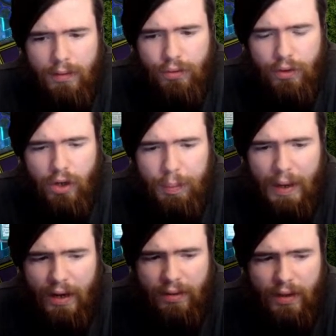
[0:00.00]

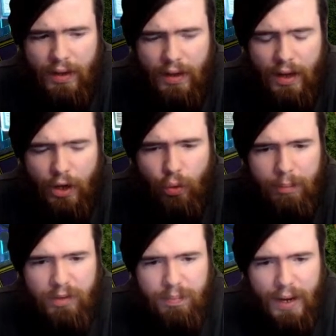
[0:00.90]
Dracoback then
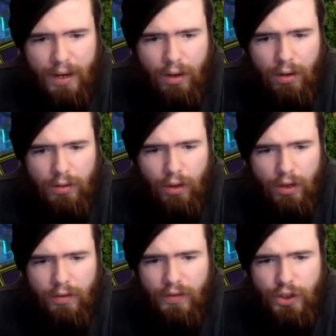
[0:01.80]
equips back onto our
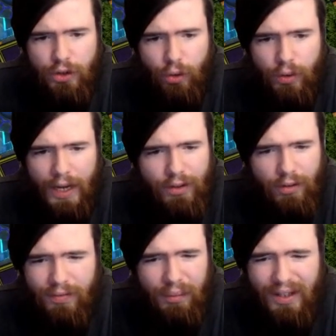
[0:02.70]
adventure token. I don't
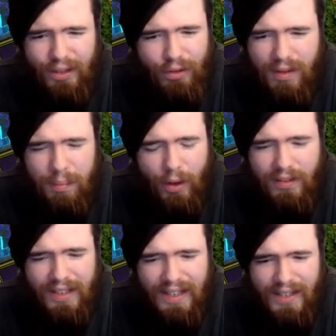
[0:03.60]
think we can use the
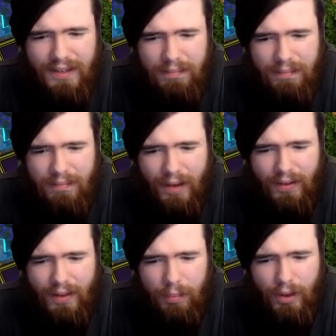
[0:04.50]
bounce again. I
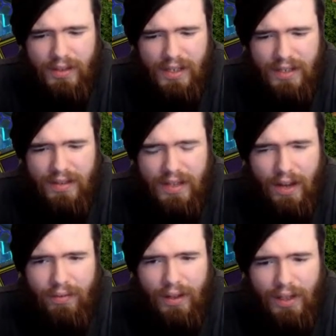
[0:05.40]
think the bounce is
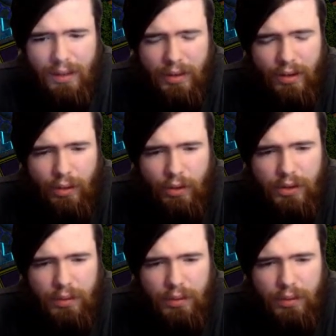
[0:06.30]
definitely limited to once